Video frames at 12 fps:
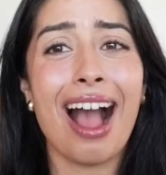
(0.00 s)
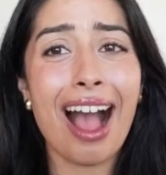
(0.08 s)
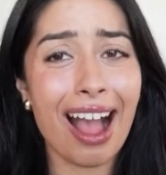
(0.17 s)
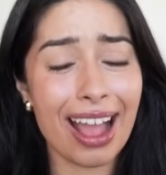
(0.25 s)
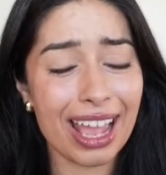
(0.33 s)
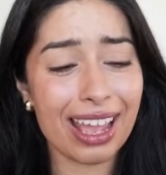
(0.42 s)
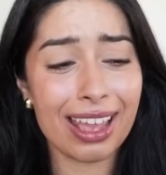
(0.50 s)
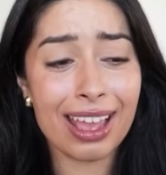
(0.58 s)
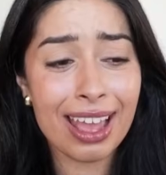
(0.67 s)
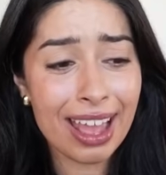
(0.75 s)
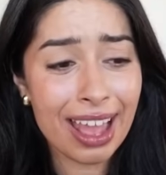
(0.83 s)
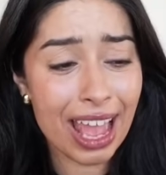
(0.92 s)
I
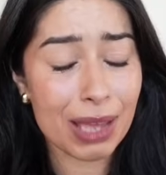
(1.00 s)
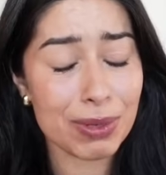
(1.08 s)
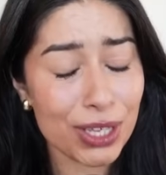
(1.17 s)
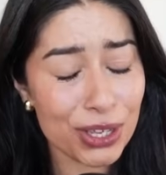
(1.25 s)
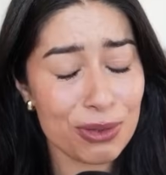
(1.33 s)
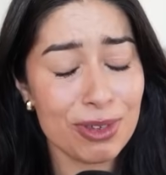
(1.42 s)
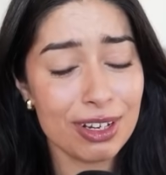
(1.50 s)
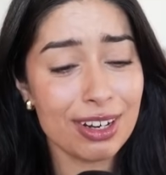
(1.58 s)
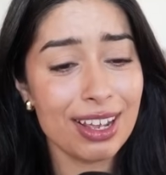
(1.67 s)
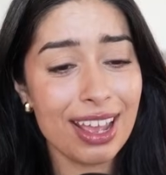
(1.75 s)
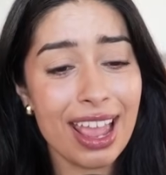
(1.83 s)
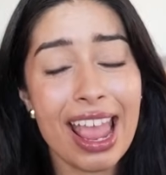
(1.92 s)
am human
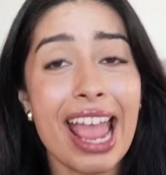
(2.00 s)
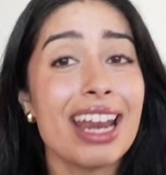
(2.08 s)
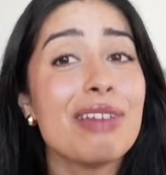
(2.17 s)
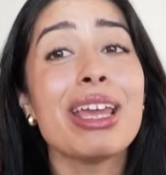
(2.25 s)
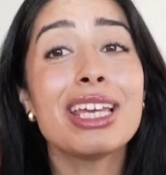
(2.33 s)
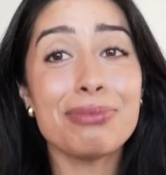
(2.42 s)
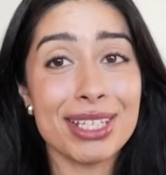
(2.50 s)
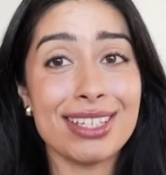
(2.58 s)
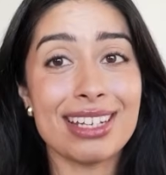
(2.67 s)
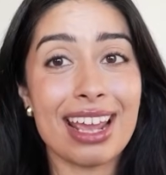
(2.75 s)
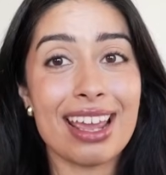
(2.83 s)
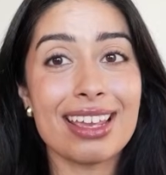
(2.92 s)
and I make a
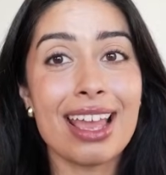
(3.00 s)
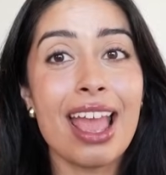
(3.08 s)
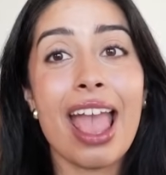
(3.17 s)
mistake,